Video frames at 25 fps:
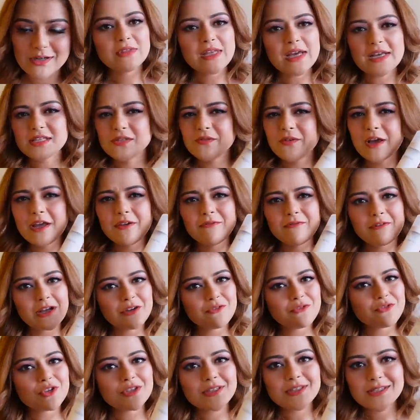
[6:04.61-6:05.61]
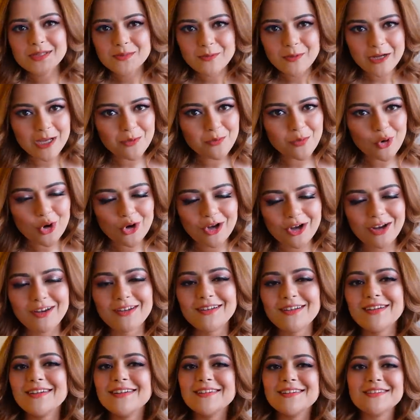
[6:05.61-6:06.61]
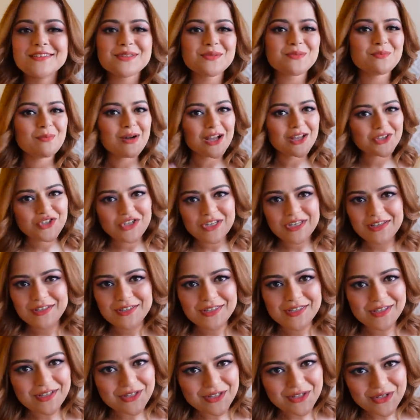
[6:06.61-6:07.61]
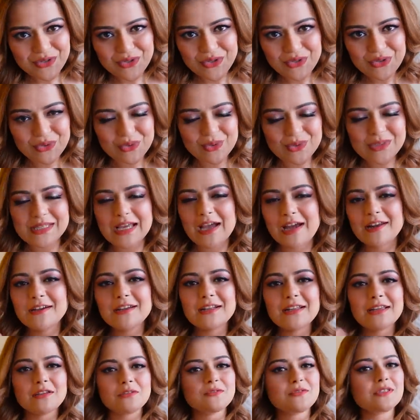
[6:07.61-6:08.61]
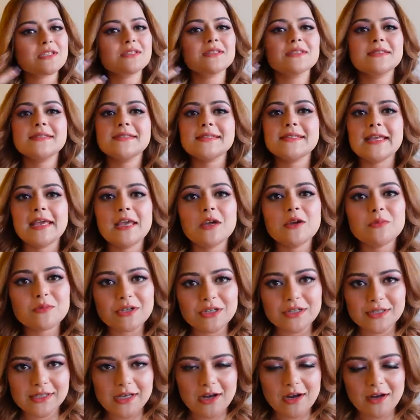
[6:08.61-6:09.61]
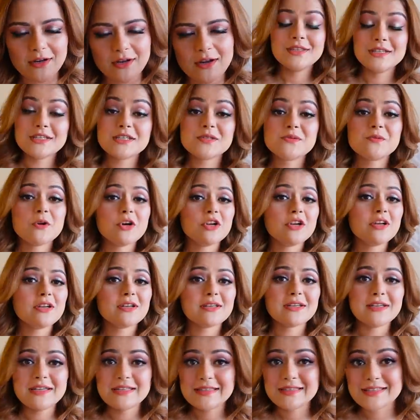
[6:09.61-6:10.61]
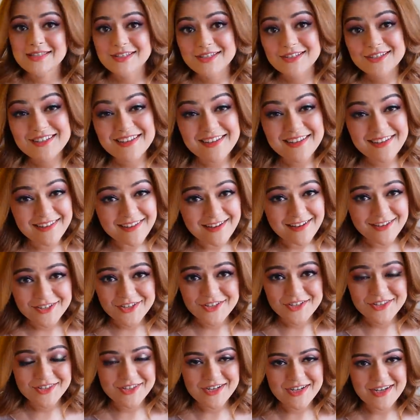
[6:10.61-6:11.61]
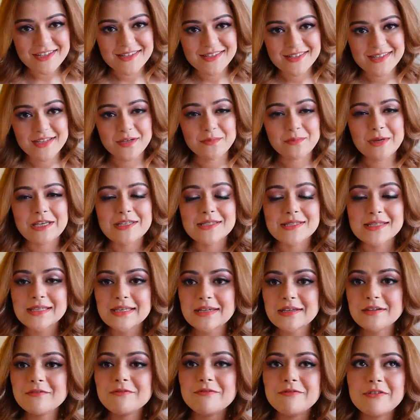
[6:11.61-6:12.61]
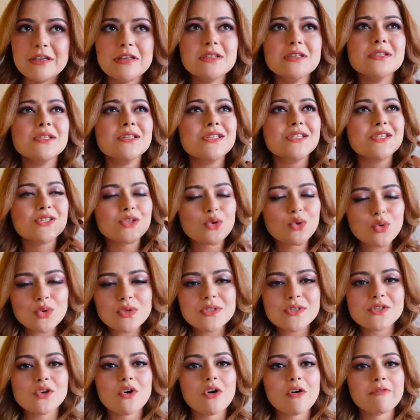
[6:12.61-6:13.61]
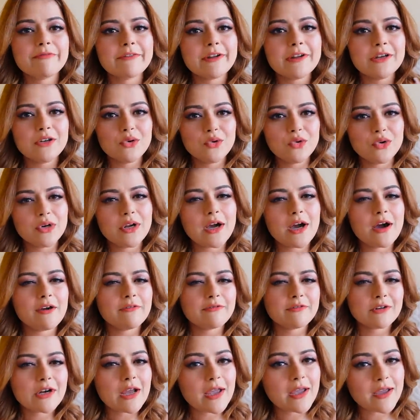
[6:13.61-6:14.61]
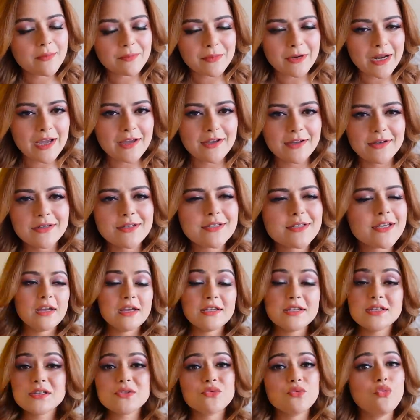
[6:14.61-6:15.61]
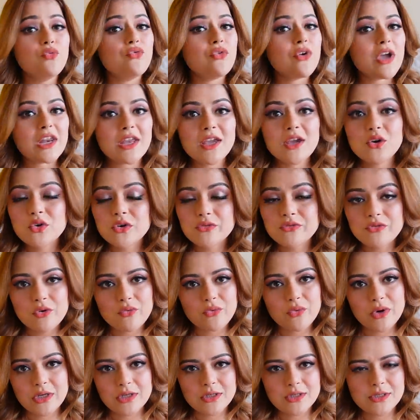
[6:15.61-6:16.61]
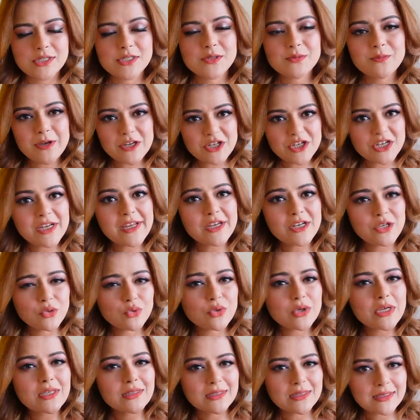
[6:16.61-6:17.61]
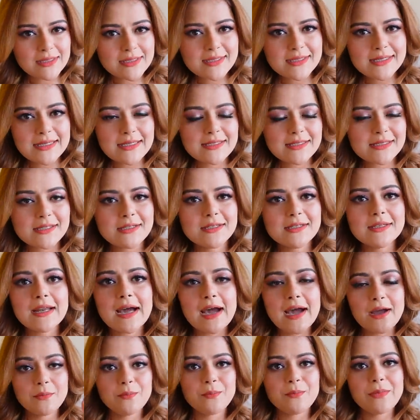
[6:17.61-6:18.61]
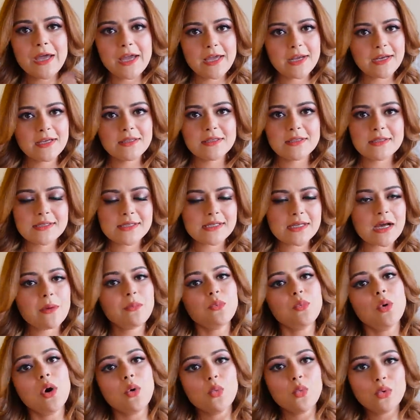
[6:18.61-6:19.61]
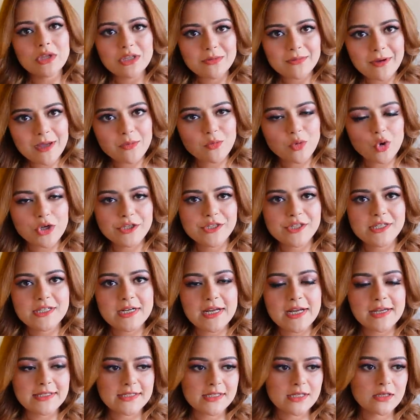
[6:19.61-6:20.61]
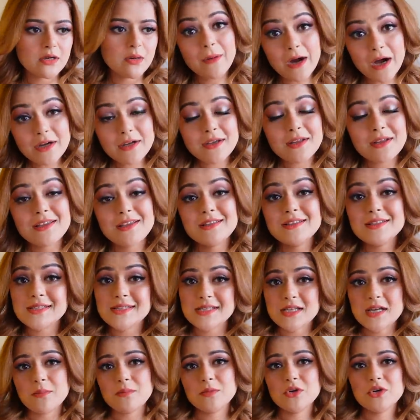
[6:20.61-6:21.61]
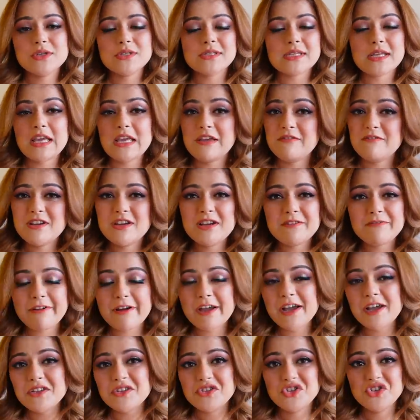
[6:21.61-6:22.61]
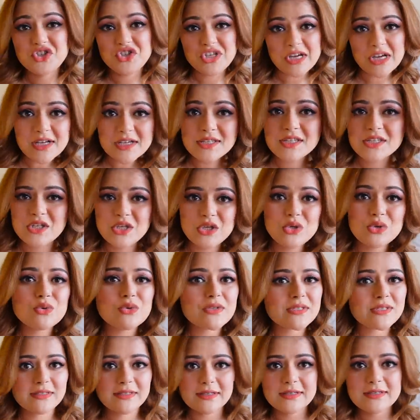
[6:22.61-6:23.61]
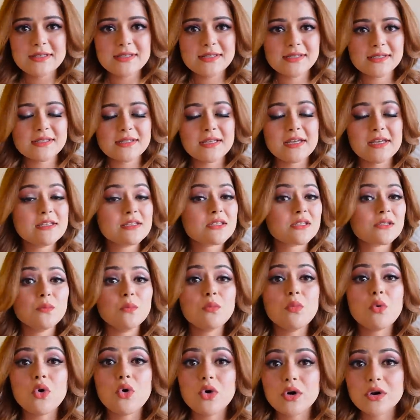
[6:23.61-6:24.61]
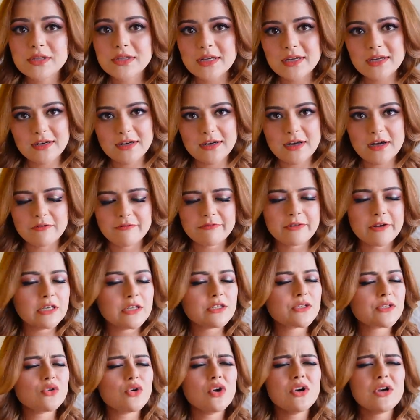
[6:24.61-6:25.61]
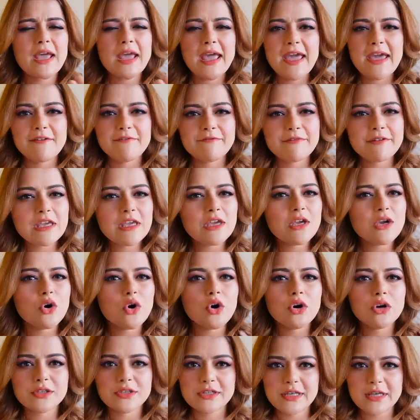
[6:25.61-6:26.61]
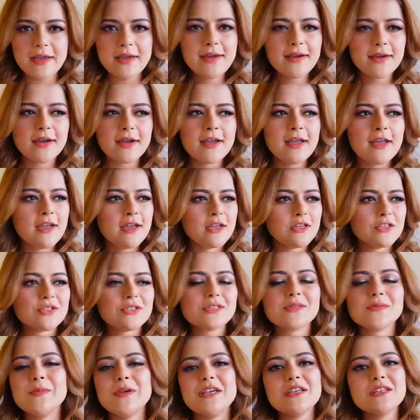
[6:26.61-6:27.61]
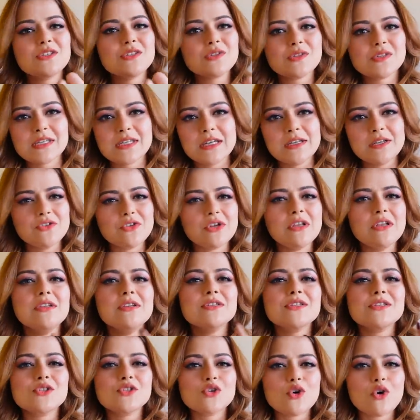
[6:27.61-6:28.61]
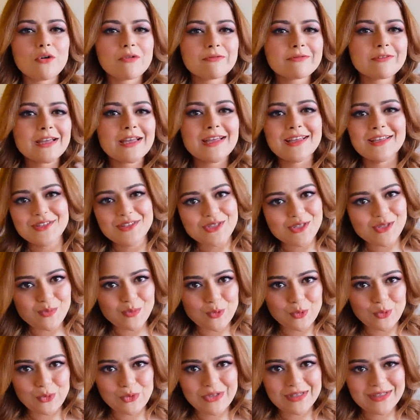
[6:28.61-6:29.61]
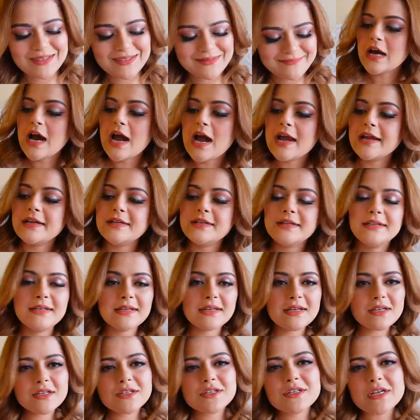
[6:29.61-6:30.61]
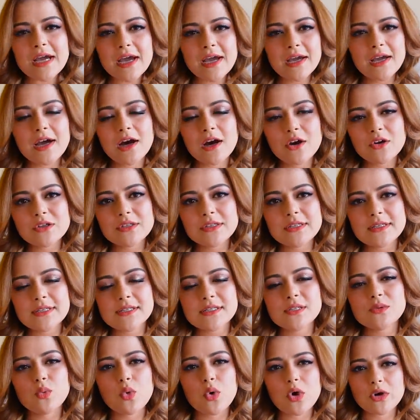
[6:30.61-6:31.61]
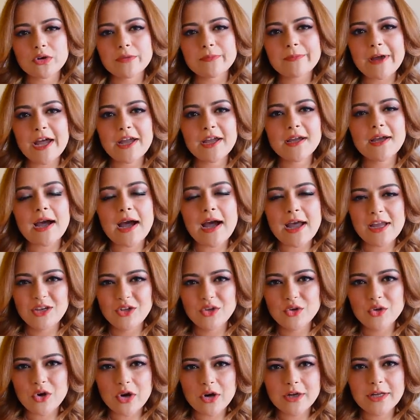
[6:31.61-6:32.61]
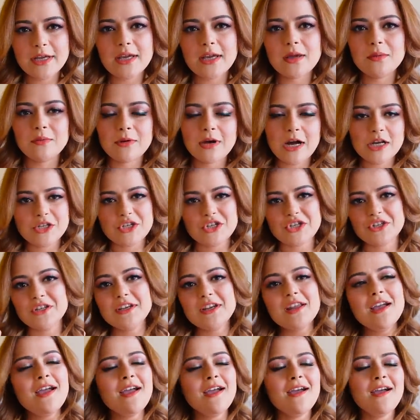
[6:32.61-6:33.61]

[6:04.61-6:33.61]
That's why I went for the spray bottle. It is much easier to use and it gives the same result. This product instantly nourishes dry skin. My skin feels so soft and good after I apply it. It is very good for winter, especially during this season. I'm pairing this up with my moisturizer, but in summers, even if I just use this, it's more than enough. It is not heavy or thick. It just makes your skin really soft and smooth. Now, I did try out this Waterbank Hyaluronic Emulsion.